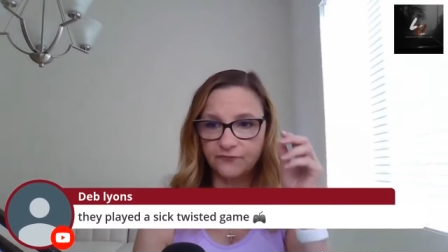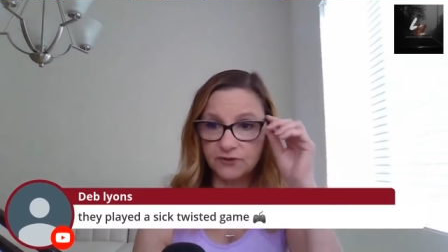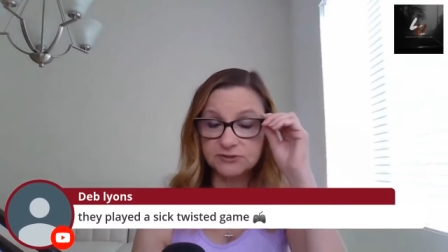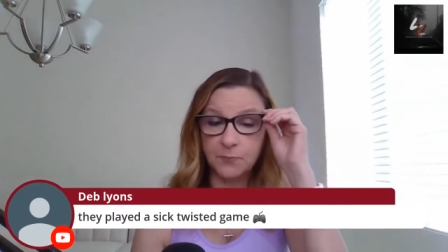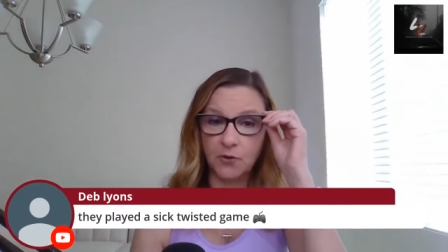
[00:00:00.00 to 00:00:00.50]
of the
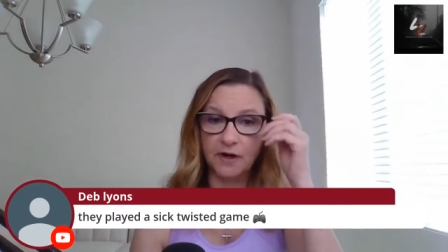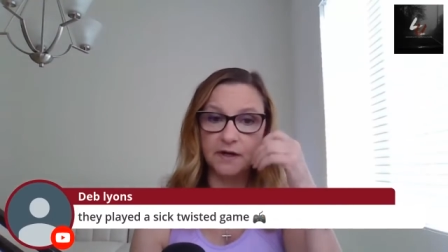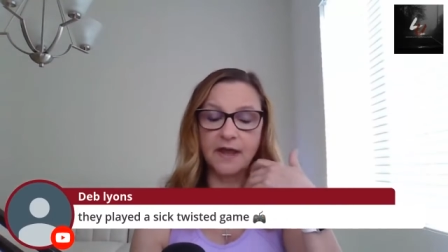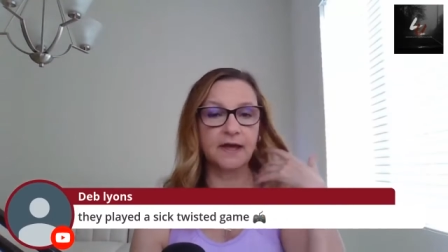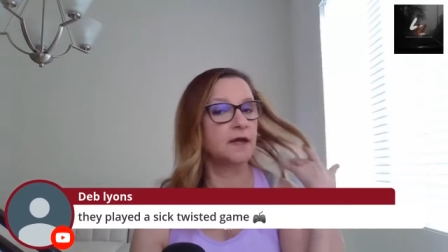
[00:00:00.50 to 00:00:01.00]

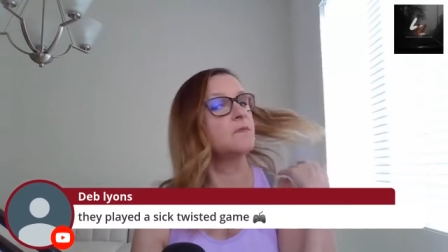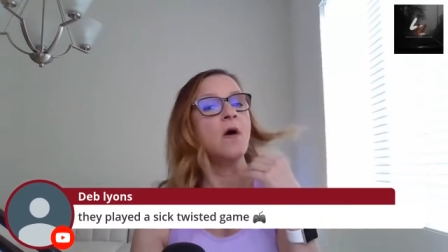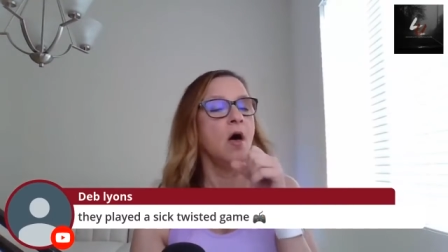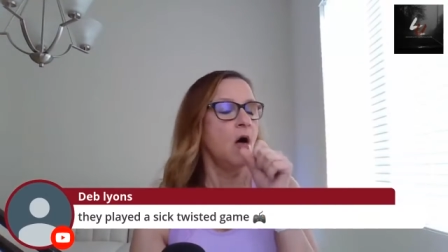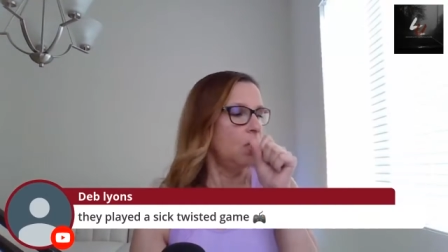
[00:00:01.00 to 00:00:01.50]
Firstborn.
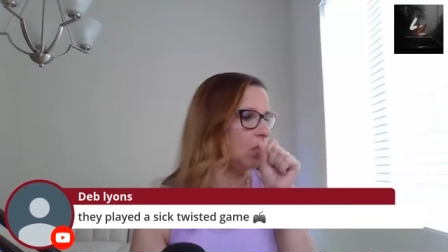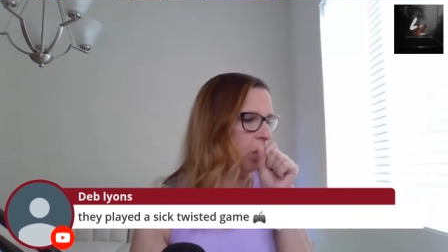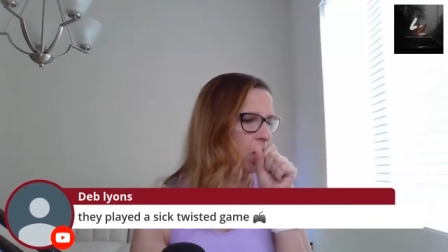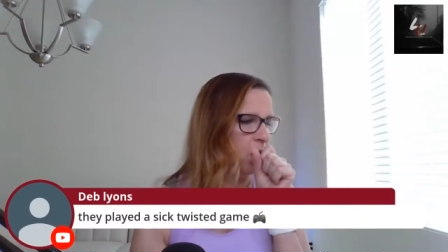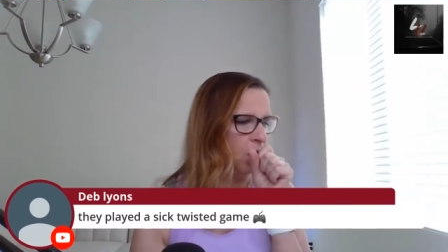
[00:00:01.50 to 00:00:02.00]
And
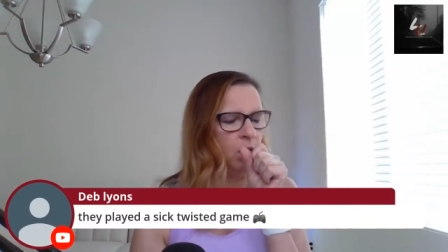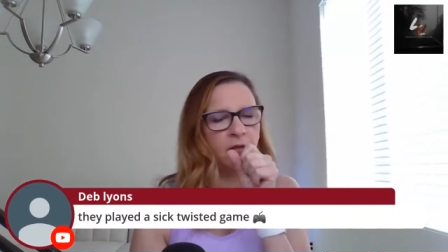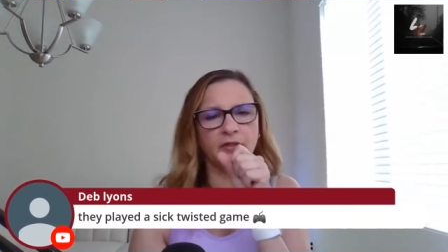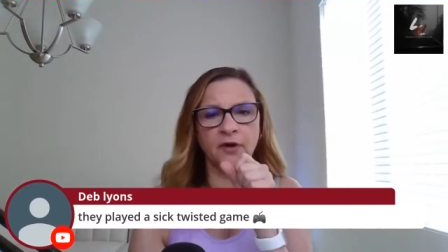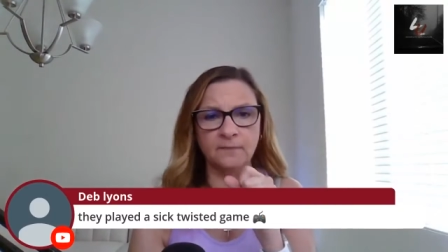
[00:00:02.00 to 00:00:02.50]

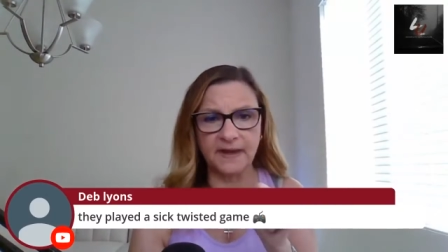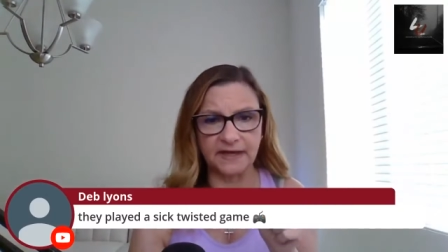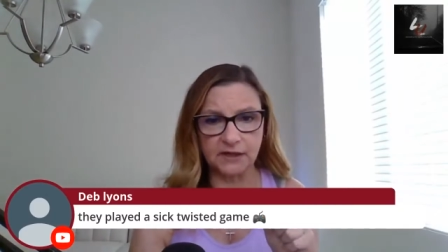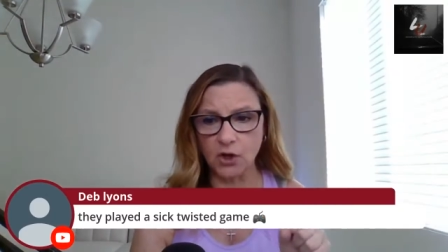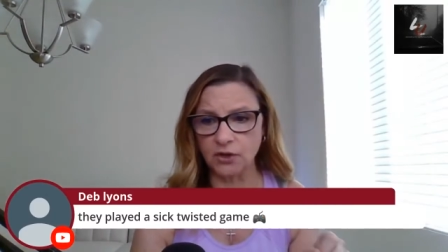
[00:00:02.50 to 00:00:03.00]
there are
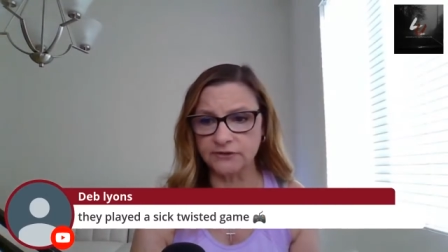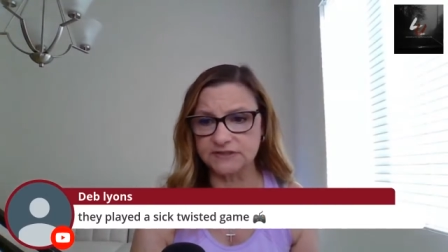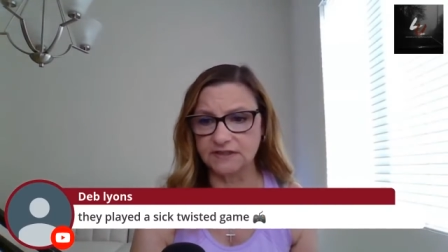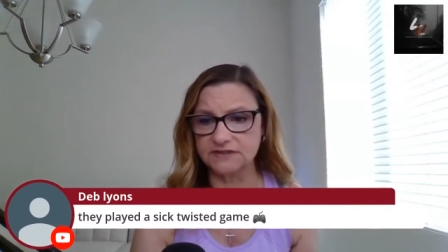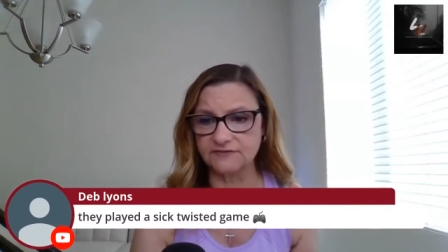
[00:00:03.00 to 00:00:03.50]
many
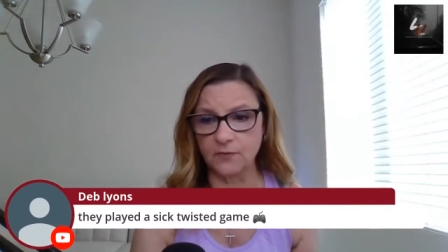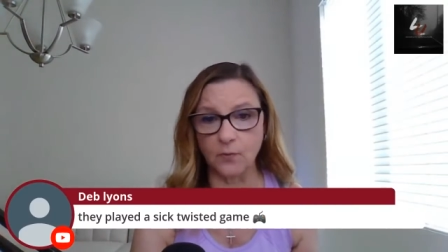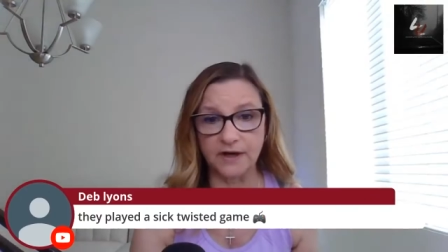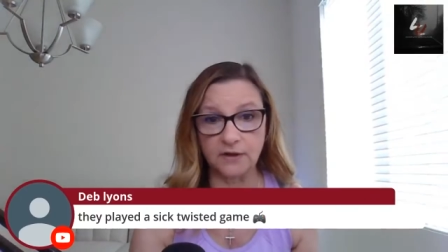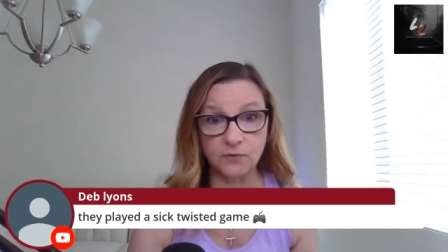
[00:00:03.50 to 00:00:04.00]
cults and
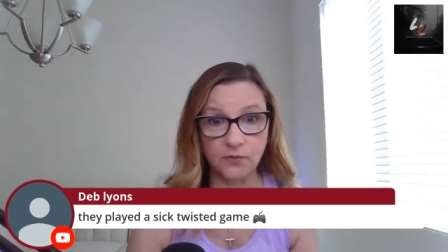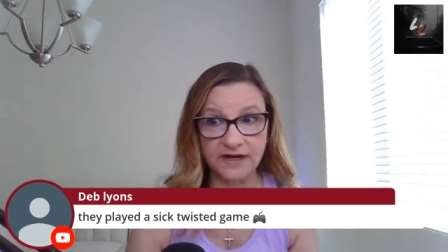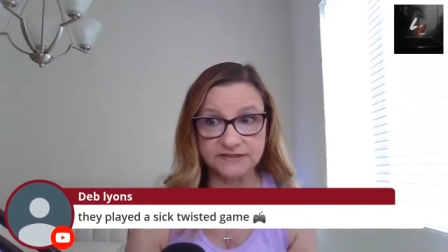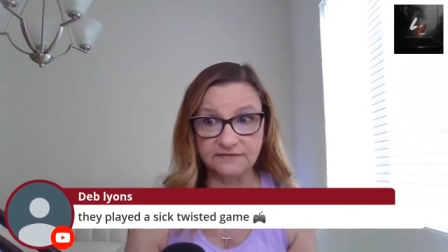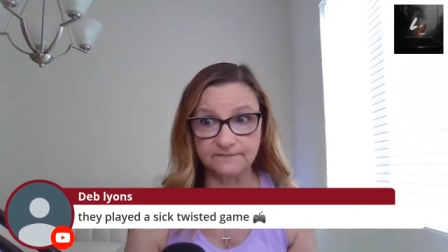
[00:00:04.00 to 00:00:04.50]
different weird,
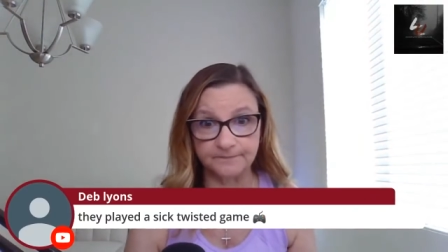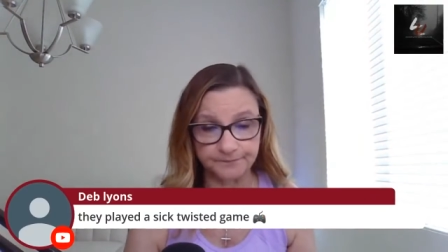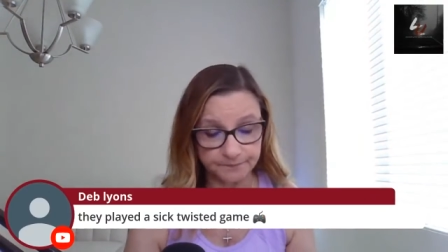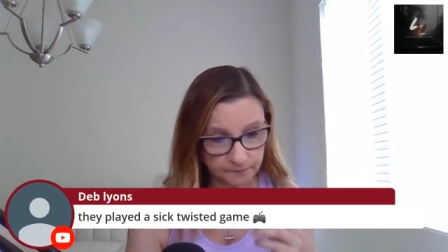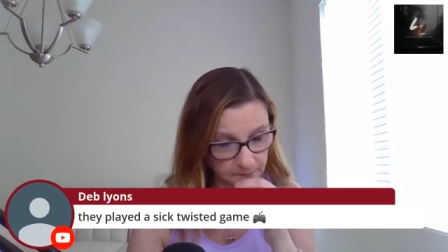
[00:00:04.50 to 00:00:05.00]
crazy
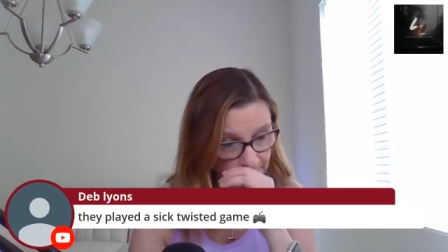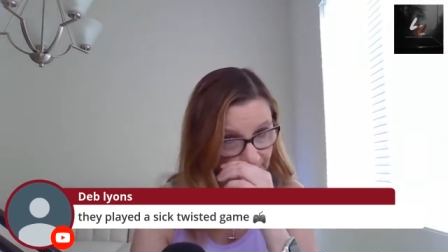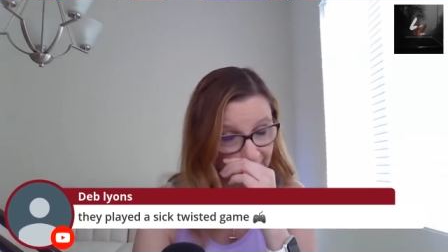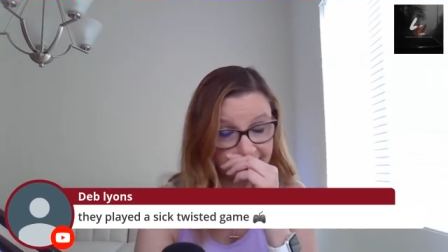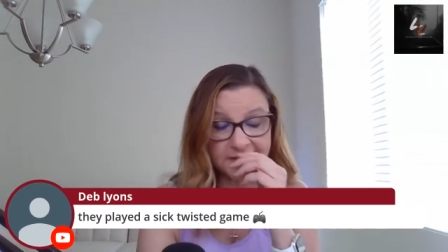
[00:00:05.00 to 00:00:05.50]

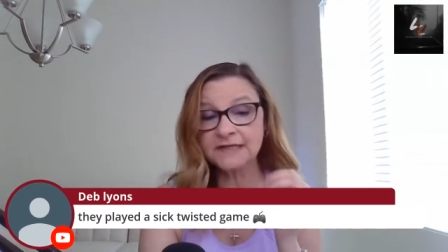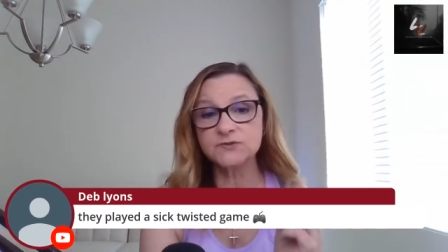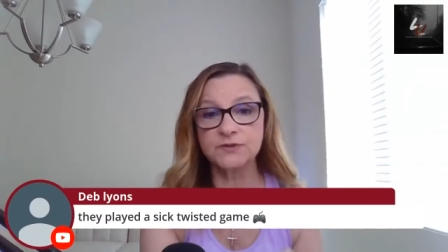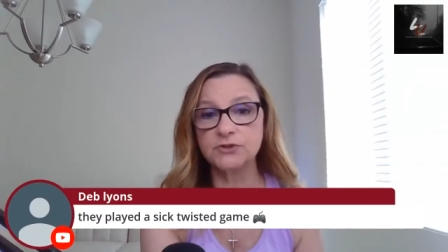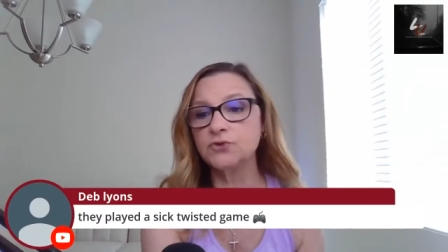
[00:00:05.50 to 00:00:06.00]

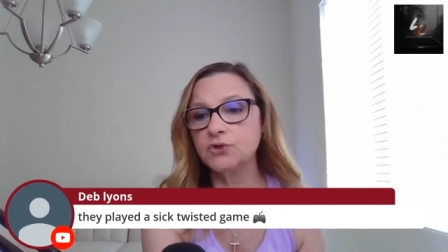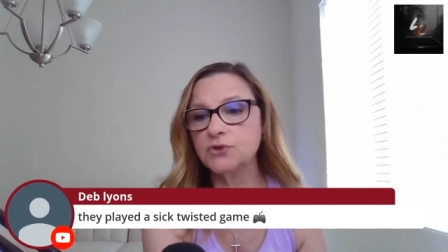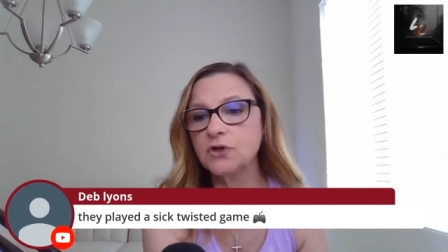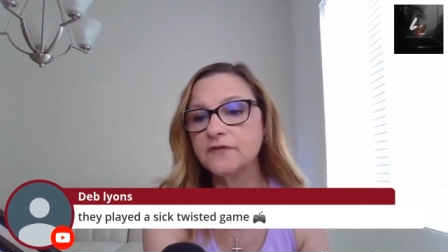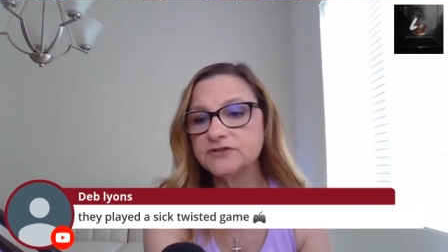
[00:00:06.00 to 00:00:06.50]
things when you
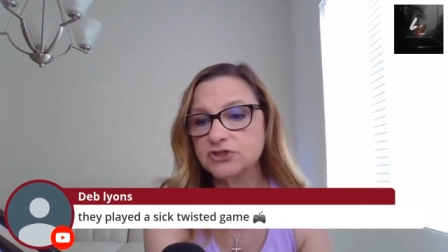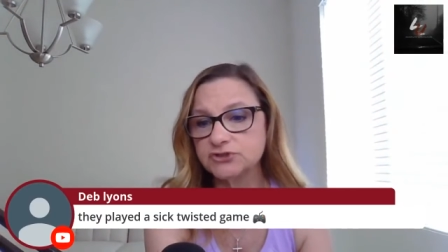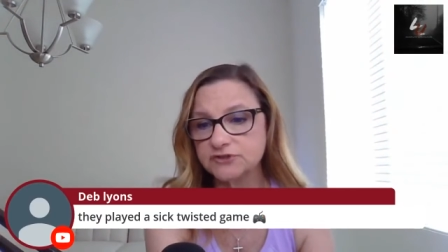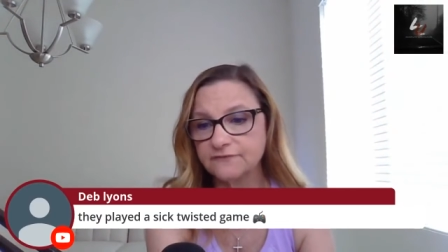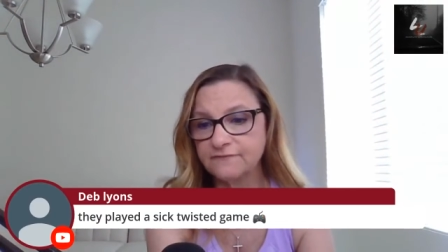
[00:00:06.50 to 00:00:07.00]
Google the
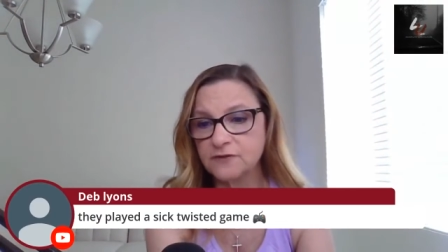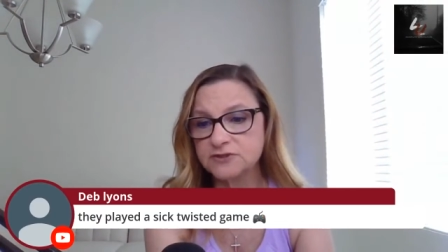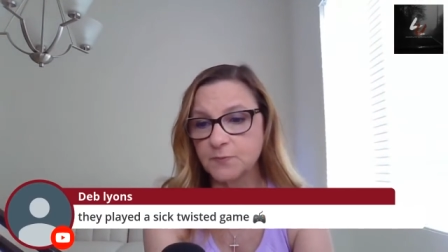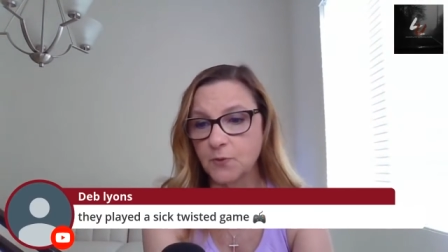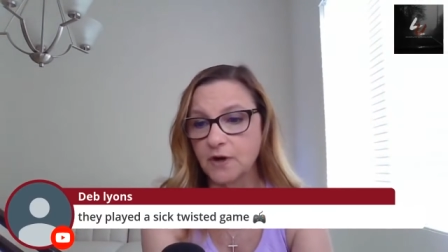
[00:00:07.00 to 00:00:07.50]
Church of the
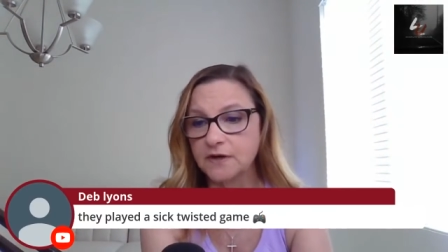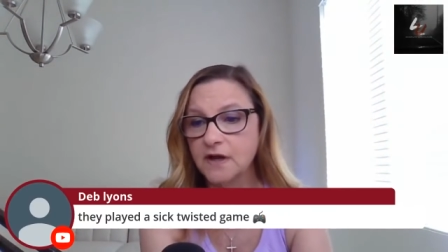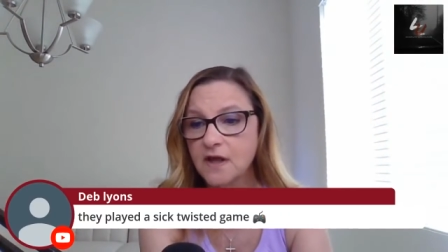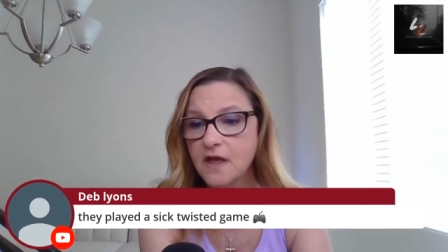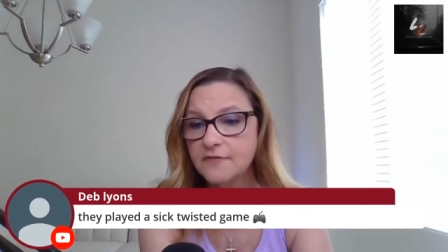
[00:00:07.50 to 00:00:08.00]

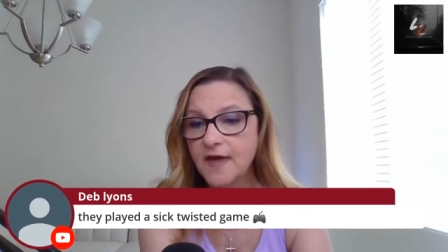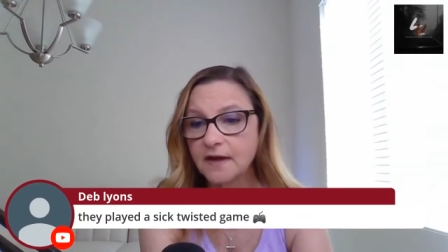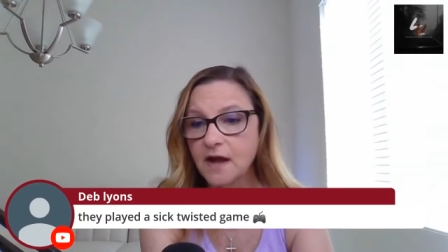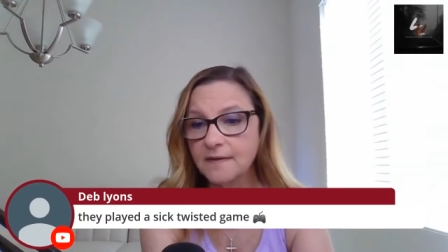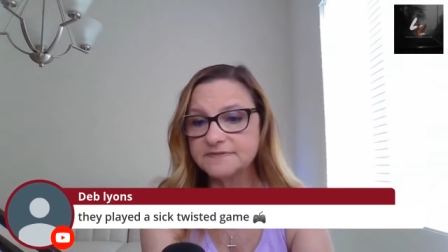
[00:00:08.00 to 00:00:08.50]
Firstborn
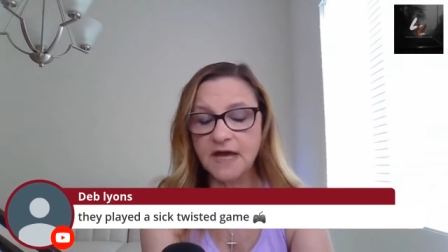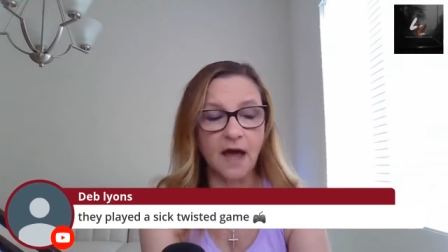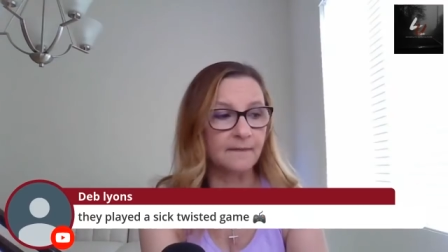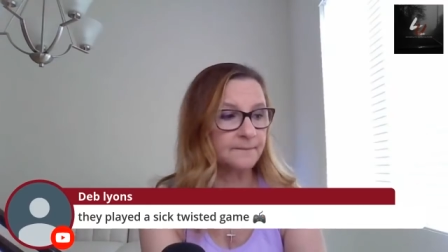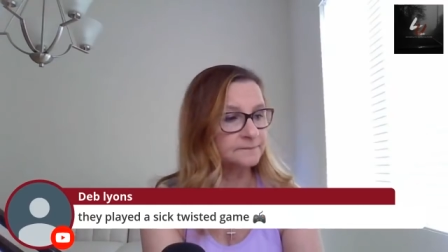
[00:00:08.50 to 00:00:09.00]
that comes
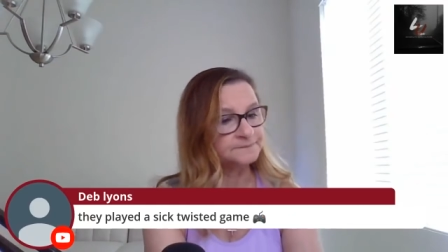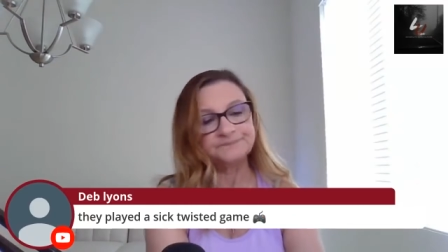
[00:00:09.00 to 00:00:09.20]
up.